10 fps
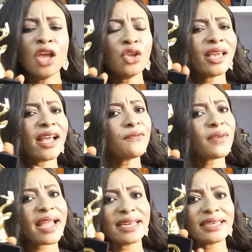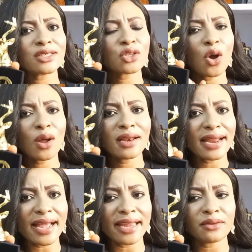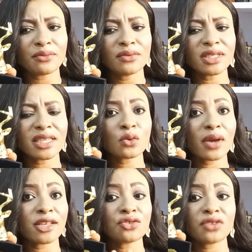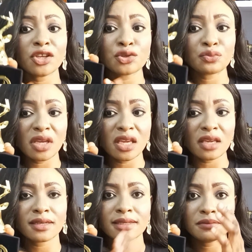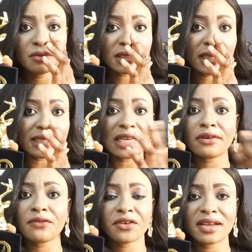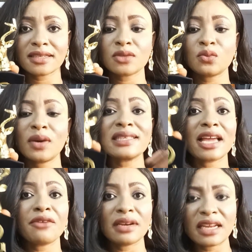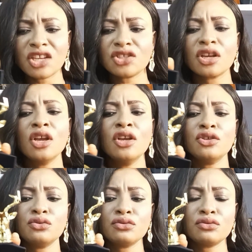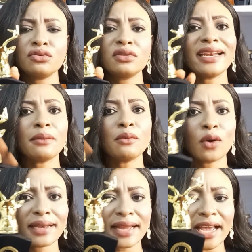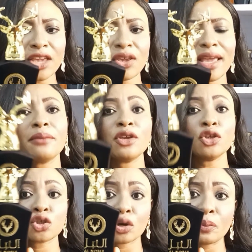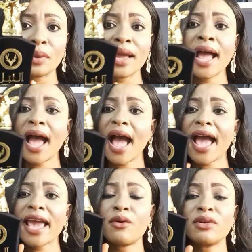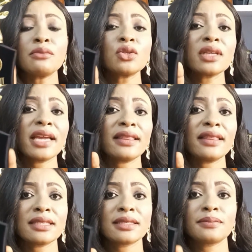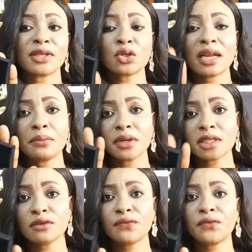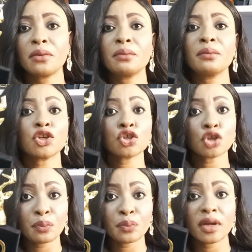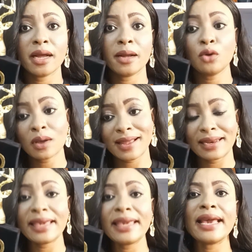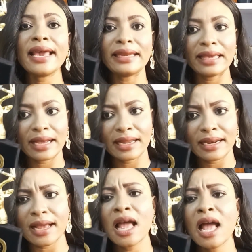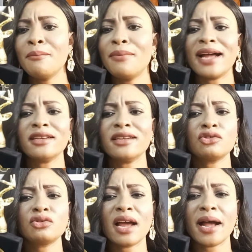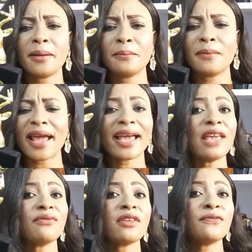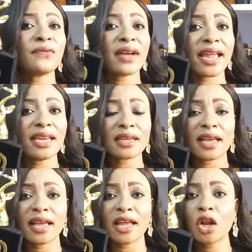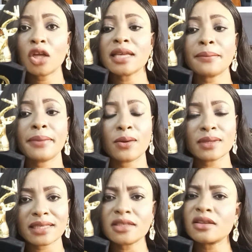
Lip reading: You can't find this online, which is quite strange to me, because most Lattafa fragrances, once they are released, you get them online, you get them in shop. I was able to get this particular bottle from a shop locally here in Ghana, but I can't even find a lot about it